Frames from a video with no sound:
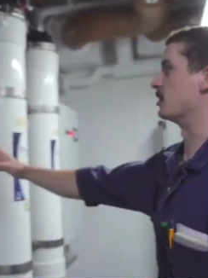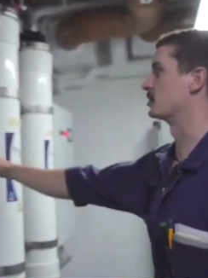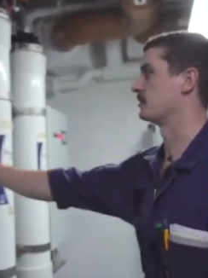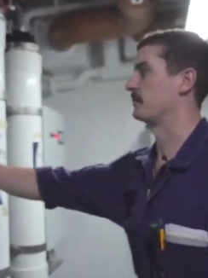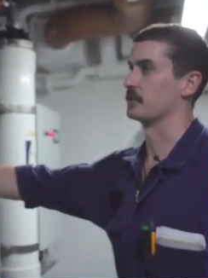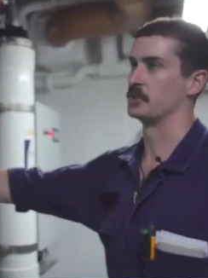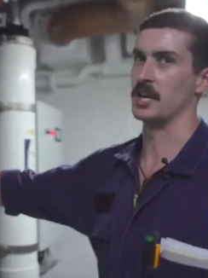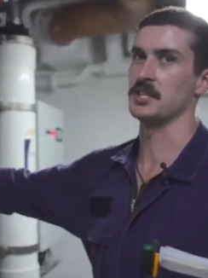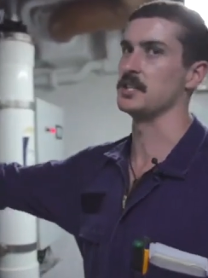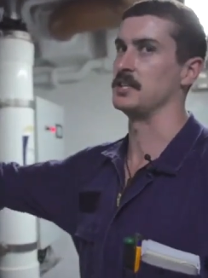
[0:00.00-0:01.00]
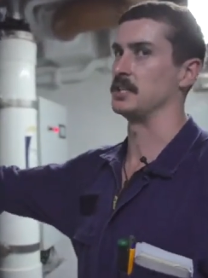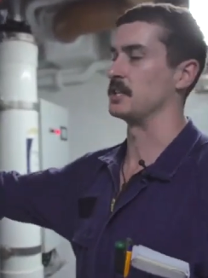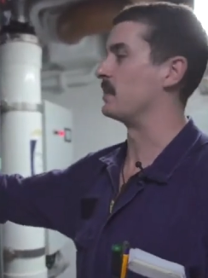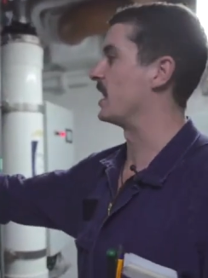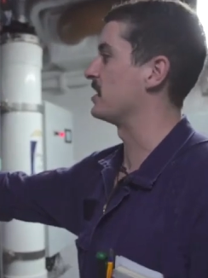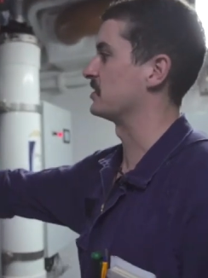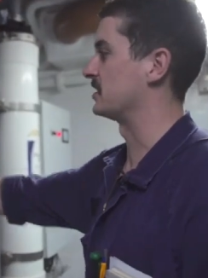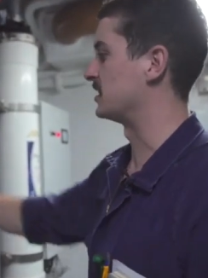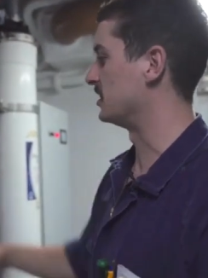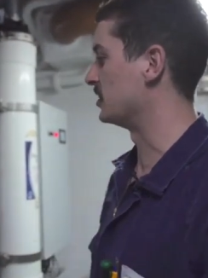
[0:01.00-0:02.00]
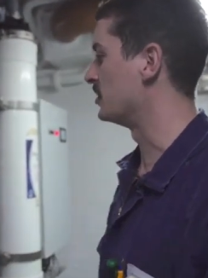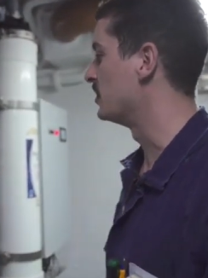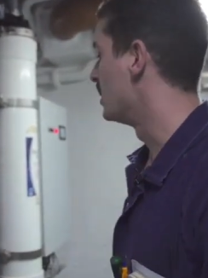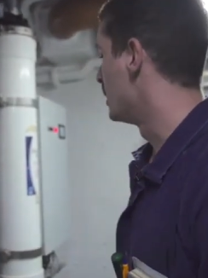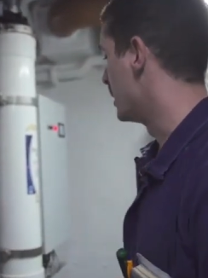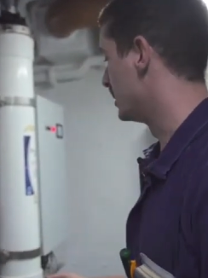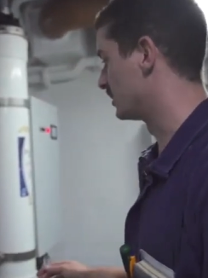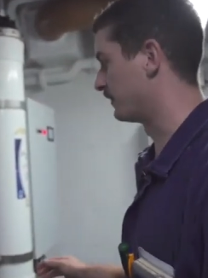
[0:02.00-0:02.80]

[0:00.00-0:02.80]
ultra filtration system allows us to do is